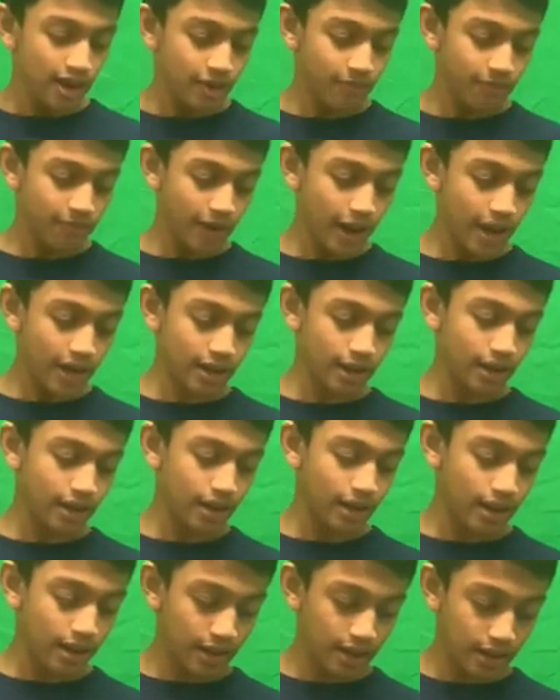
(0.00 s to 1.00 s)
And
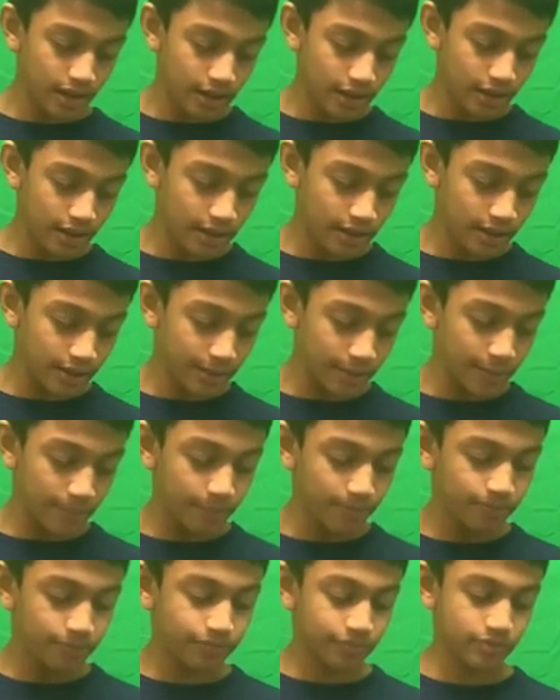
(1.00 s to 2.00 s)
Friday,
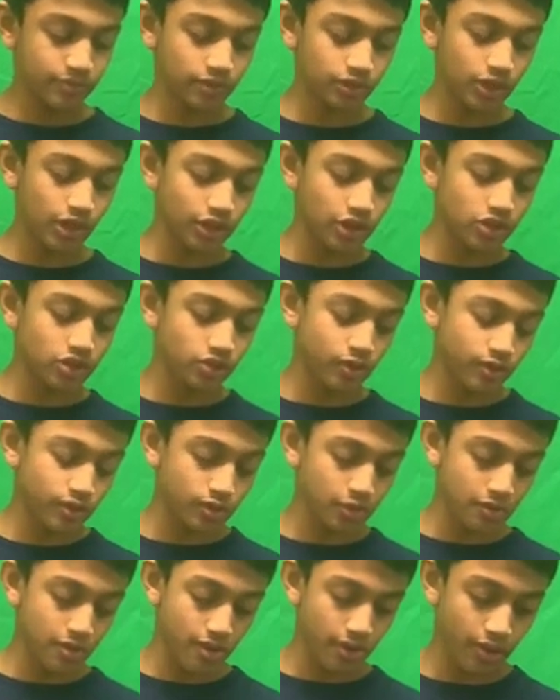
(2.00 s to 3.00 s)
uh,
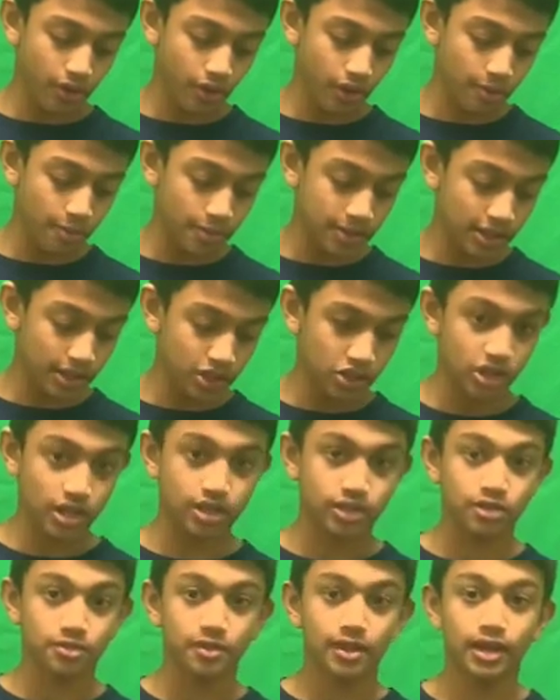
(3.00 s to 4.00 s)
thunderstorms with a 30%
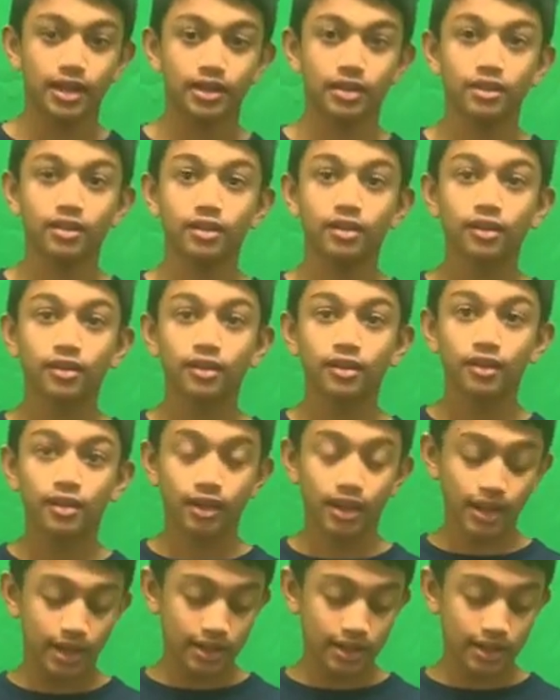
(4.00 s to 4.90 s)
chance of rain. Oh, no.